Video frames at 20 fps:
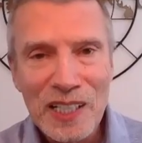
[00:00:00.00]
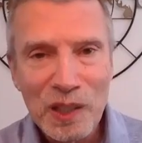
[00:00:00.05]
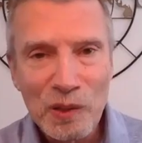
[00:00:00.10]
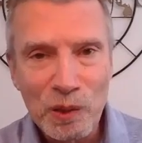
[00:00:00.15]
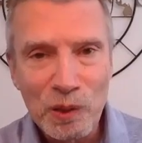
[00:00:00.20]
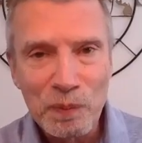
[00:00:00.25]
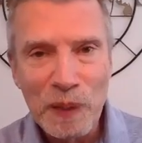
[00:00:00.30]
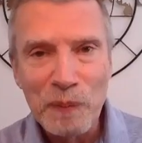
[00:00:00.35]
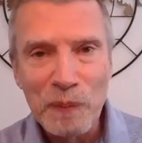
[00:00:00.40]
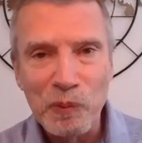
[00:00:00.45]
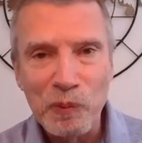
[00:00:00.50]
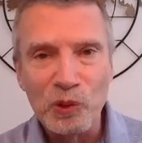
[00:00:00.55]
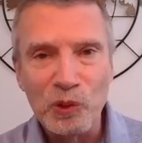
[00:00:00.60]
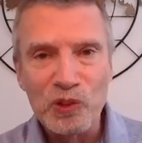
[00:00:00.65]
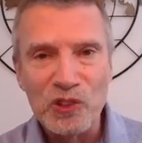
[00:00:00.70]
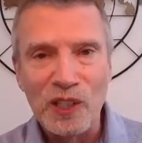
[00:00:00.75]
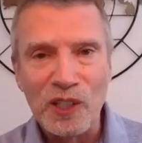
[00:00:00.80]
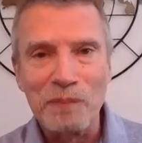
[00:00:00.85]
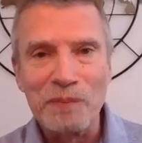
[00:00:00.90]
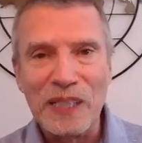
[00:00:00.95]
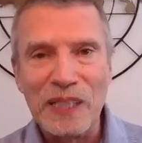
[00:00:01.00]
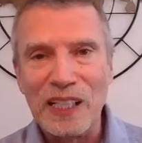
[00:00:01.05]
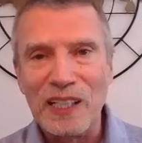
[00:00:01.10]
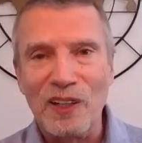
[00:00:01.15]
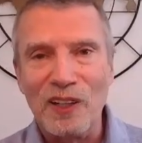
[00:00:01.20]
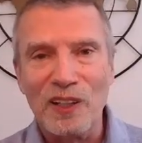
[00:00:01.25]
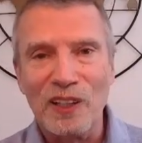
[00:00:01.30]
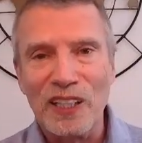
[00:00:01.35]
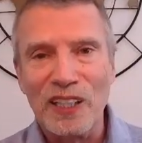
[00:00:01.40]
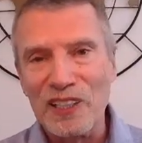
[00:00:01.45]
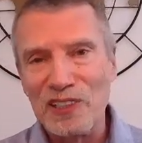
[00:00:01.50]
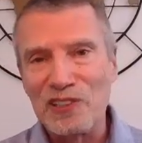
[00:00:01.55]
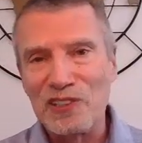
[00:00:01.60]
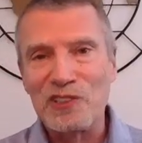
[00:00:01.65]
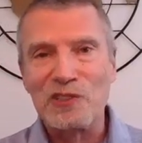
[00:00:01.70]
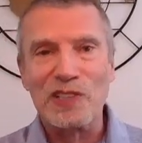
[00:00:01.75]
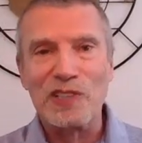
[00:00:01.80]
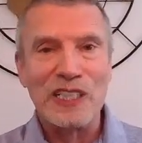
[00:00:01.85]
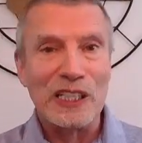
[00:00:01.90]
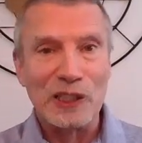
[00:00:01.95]
What people will someday call
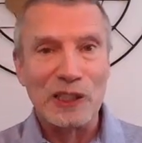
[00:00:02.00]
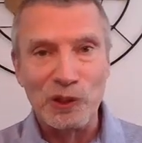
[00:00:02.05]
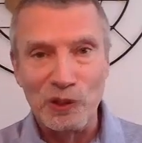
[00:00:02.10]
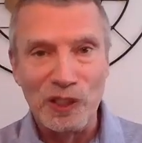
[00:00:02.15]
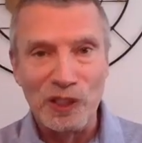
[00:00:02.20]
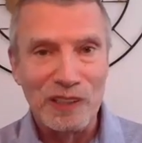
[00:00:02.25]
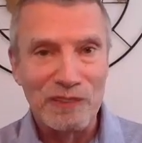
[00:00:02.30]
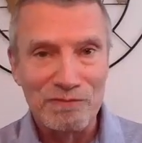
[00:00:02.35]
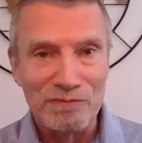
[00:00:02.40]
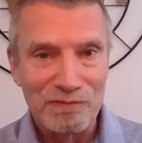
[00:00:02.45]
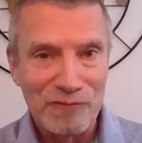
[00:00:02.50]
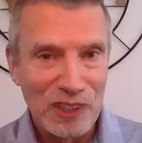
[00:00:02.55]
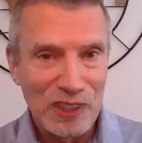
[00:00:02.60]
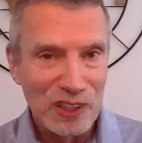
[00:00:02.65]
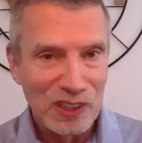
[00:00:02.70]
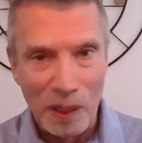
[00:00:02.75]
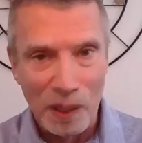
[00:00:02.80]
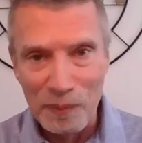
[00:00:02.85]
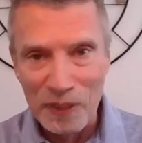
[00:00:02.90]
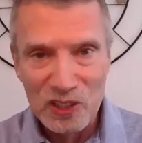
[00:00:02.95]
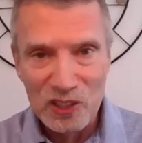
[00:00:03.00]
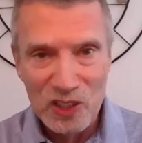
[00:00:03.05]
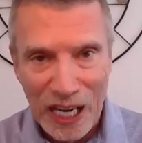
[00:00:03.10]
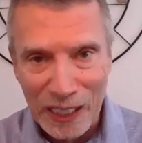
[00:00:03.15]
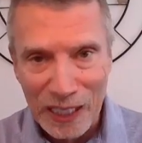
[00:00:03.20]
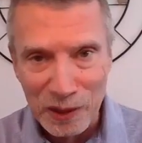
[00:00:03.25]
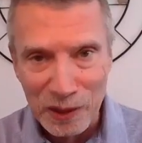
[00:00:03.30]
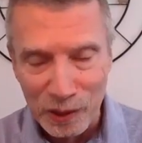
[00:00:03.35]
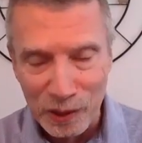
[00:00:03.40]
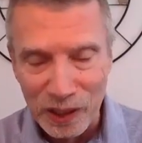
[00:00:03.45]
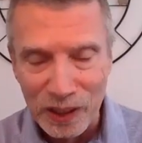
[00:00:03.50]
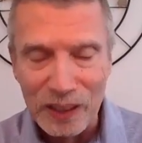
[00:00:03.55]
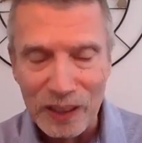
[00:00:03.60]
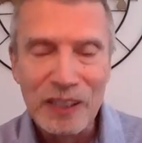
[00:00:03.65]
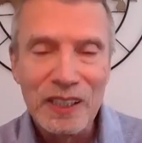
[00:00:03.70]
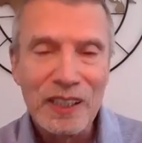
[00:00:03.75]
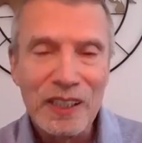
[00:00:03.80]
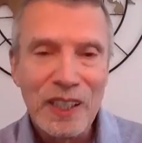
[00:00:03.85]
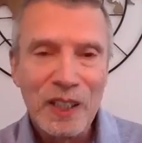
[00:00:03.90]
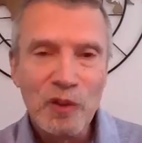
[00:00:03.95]
history, including this coming January,
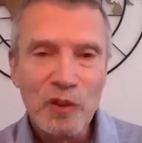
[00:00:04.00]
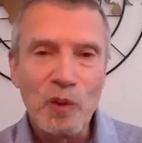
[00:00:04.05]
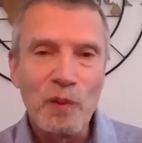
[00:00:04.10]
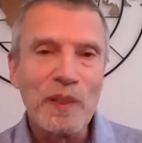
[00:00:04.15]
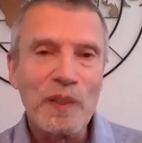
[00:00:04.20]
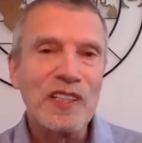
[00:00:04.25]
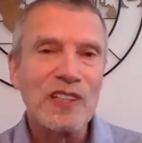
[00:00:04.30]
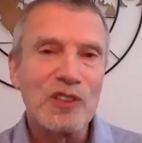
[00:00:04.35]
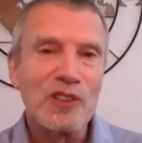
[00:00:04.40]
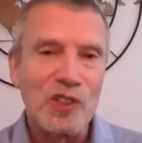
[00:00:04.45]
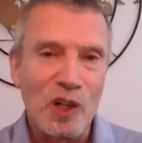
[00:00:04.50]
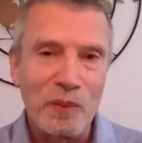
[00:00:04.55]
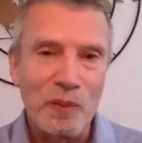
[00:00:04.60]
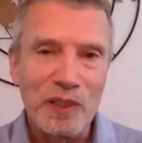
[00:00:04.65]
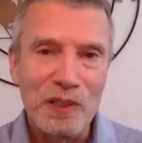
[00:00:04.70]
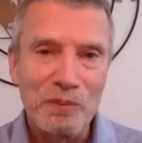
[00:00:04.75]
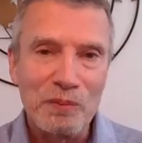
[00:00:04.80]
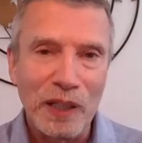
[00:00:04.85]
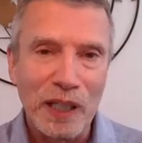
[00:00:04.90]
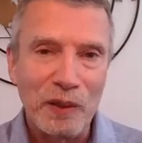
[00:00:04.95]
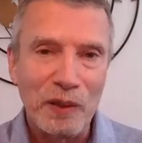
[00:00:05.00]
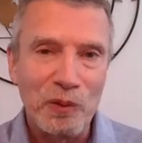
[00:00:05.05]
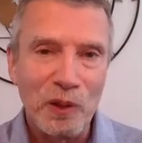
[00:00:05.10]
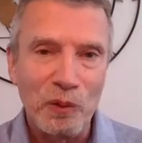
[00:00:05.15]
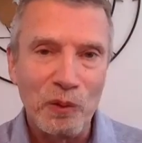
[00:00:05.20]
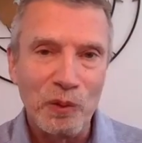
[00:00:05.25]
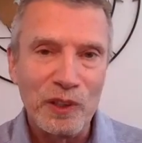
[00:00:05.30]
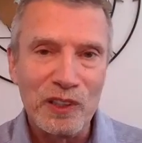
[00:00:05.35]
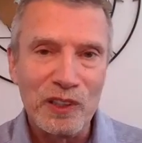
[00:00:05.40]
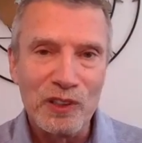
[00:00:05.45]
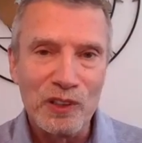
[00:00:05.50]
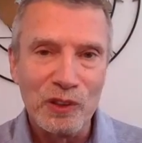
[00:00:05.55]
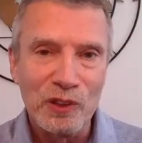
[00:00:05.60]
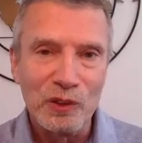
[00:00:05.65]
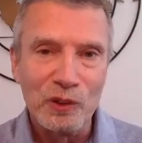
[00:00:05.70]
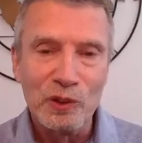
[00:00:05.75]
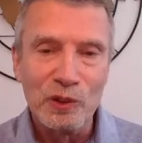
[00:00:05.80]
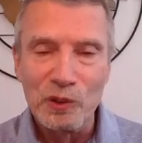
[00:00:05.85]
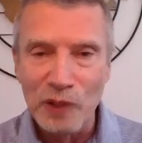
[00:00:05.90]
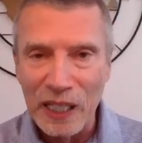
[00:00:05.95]
will be determined by what we
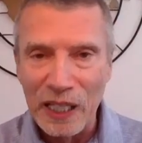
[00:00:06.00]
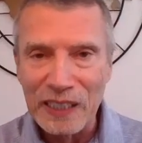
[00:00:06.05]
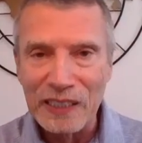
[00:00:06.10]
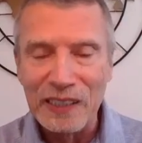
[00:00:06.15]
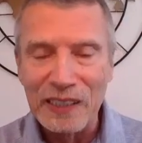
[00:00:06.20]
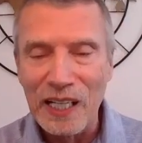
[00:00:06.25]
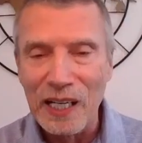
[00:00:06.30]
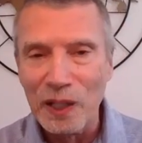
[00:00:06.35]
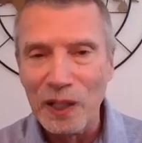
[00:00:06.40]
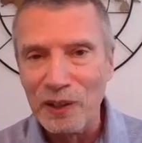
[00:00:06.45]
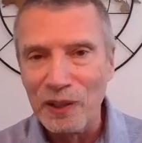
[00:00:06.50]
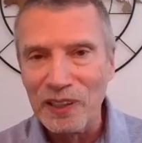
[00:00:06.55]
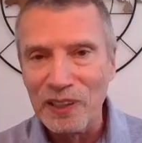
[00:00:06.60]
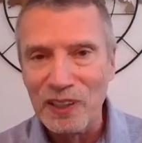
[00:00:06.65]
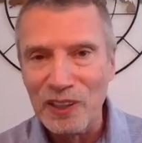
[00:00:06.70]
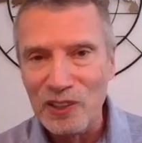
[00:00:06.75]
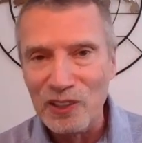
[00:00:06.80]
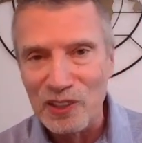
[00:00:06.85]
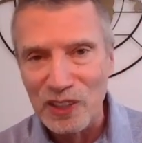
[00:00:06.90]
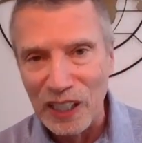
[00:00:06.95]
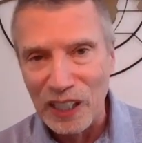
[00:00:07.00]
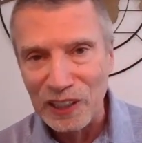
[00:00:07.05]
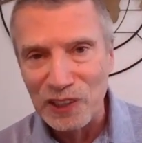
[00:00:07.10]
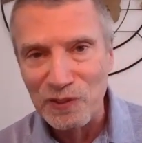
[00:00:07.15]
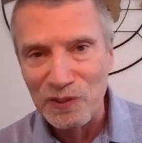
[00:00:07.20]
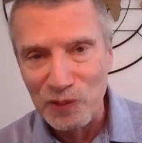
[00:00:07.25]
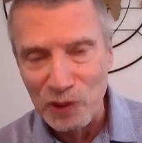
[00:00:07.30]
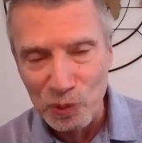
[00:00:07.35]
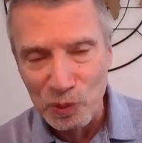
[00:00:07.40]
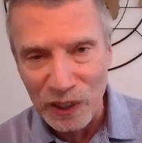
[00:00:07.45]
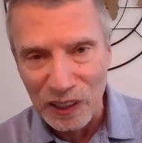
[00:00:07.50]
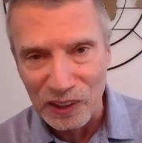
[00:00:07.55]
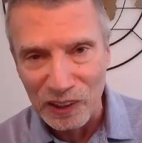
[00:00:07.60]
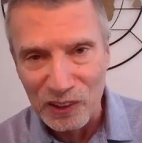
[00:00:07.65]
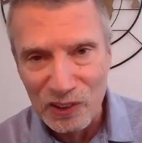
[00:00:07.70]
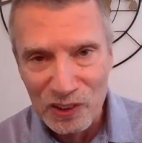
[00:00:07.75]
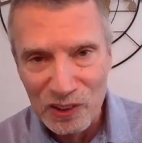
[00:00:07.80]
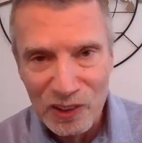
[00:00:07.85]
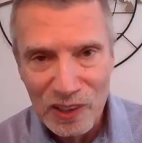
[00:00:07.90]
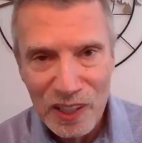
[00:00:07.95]
do right now in these next few
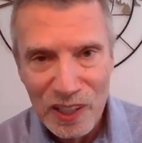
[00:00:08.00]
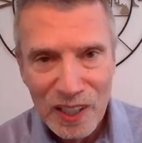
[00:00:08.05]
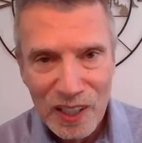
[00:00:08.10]
weeks.